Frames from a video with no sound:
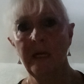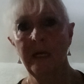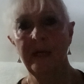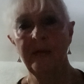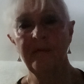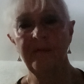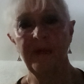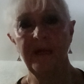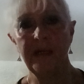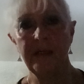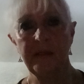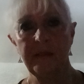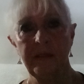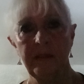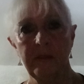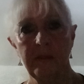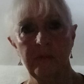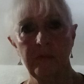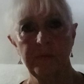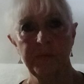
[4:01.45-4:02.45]
In fact, you
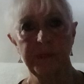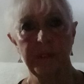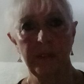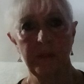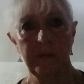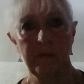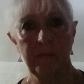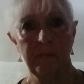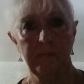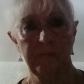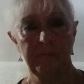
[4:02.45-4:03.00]
can also,